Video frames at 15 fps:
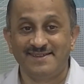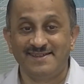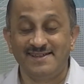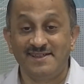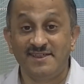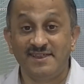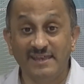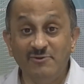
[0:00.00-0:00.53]

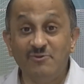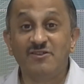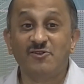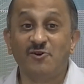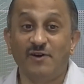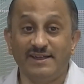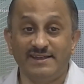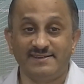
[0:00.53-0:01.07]

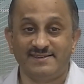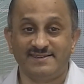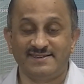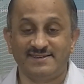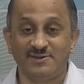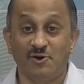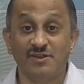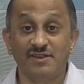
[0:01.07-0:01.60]

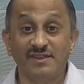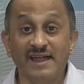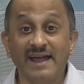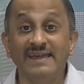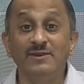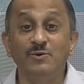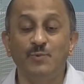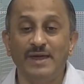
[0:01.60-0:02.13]
Sinusoids or
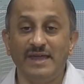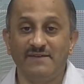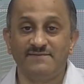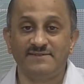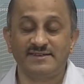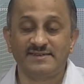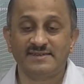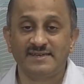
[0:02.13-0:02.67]
sine
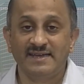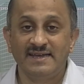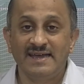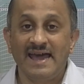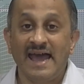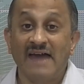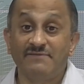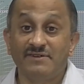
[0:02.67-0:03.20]
waves
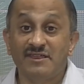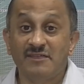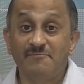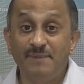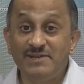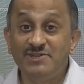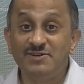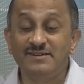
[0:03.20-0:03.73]
have a
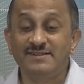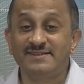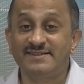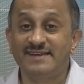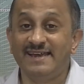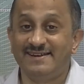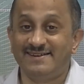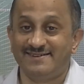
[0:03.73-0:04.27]
special
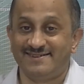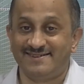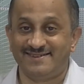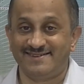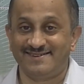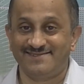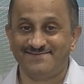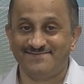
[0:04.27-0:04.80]

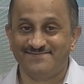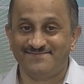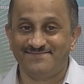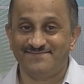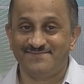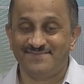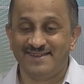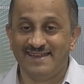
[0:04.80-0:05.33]
status
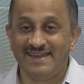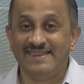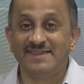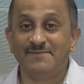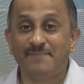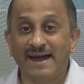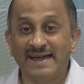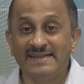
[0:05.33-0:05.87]
in the
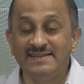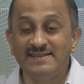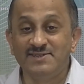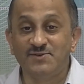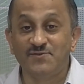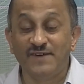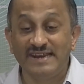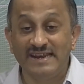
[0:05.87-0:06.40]
minds
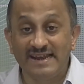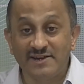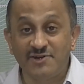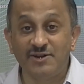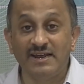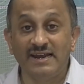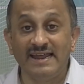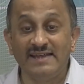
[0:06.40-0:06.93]
of an
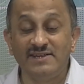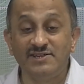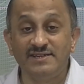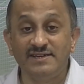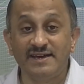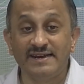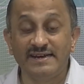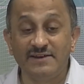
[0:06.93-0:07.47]
electrical
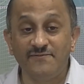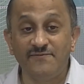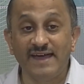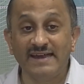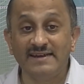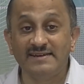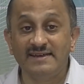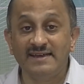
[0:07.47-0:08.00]
engineer, and in
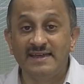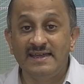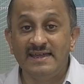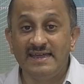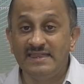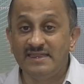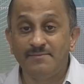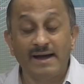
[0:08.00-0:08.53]
fact
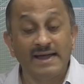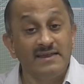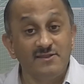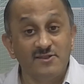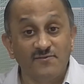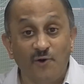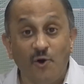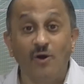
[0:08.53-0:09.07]
in the minds
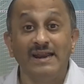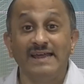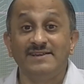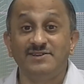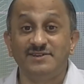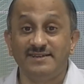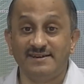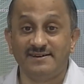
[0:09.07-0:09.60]
of all
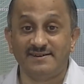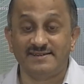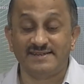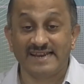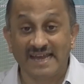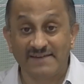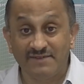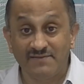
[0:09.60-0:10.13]
engineers,
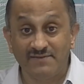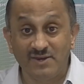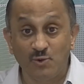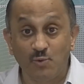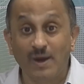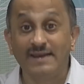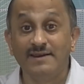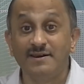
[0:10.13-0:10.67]
and I have given you
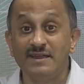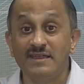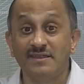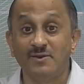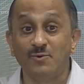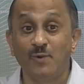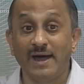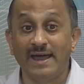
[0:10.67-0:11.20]
one
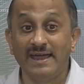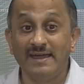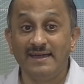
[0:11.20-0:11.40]
reason why,